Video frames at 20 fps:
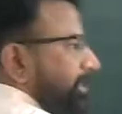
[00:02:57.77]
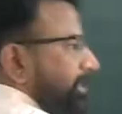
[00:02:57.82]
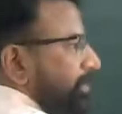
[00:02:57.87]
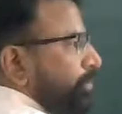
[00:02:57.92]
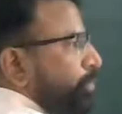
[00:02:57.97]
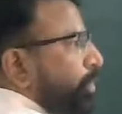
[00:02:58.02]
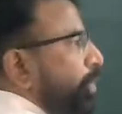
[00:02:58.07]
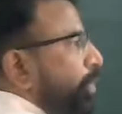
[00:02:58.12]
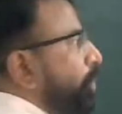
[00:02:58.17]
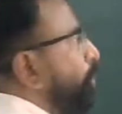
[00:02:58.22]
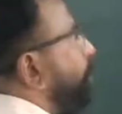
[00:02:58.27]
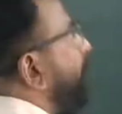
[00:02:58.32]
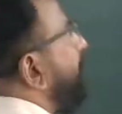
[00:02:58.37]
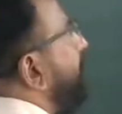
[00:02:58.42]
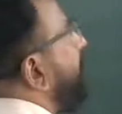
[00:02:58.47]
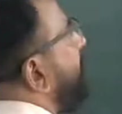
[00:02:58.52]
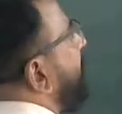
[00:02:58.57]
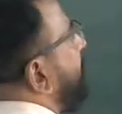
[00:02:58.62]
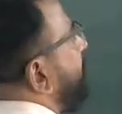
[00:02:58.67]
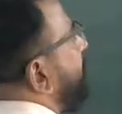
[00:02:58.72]
is equal to
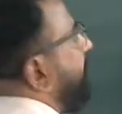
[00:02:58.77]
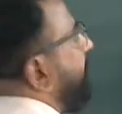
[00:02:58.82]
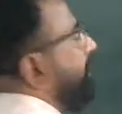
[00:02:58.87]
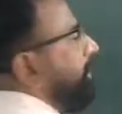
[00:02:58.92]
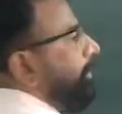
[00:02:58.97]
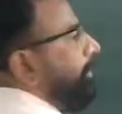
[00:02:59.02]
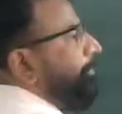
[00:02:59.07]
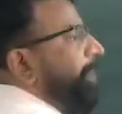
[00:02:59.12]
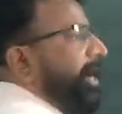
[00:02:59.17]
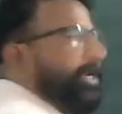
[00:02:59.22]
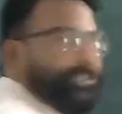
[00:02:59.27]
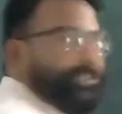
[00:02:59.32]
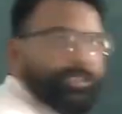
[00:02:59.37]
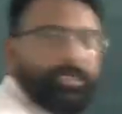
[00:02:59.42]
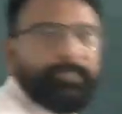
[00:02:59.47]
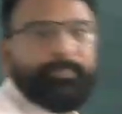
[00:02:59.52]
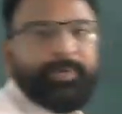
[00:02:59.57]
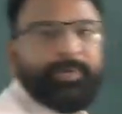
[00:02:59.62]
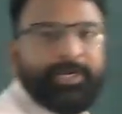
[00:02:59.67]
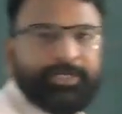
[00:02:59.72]
1, then the
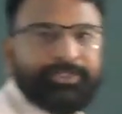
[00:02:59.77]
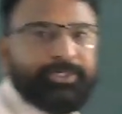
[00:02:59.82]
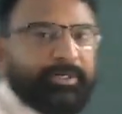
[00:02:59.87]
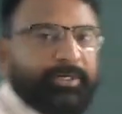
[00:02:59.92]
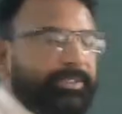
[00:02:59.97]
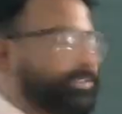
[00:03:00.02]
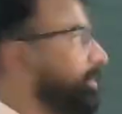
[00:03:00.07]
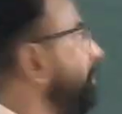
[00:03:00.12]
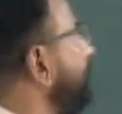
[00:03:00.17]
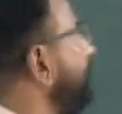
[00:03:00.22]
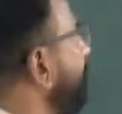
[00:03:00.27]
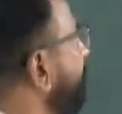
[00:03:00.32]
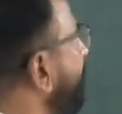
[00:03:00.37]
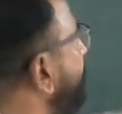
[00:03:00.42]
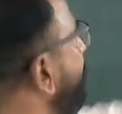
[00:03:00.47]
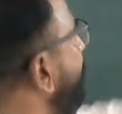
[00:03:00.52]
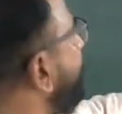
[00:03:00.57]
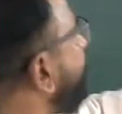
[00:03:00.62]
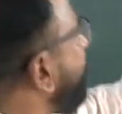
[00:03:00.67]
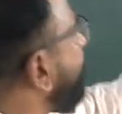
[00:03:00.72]
partial pressure, so
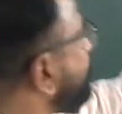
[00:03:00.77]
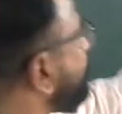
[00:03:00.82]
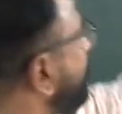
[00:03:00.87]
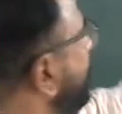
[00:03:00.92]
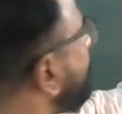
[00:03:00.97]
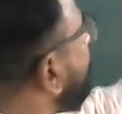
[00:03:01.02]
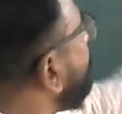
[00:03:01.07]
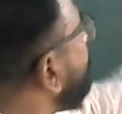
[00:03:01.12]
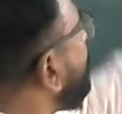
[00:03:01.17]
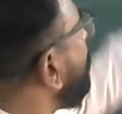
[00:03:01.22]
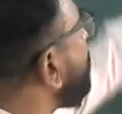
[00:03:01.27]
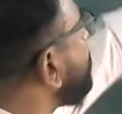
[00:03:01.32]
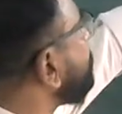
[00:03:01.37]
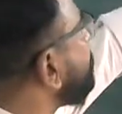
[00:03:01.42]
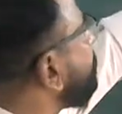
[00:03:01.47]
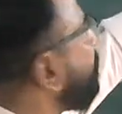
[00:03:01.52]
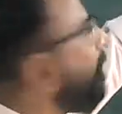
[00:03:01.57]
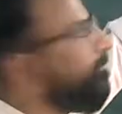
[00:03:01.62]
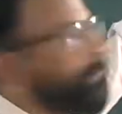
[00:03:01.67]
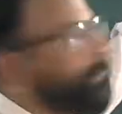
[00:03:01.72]
vapor pressure in the
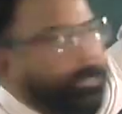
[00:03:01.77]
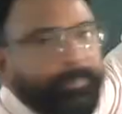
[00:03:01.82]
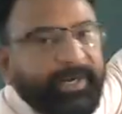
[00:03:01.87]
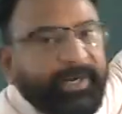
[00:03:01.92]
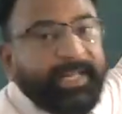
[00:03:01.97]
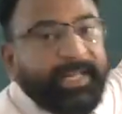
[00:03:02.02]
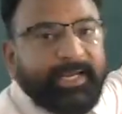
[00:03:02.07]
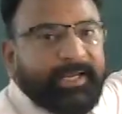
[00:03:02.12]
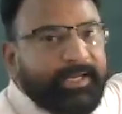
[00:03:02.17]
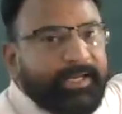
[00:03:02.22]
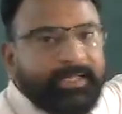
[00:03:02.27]
purest form will be taken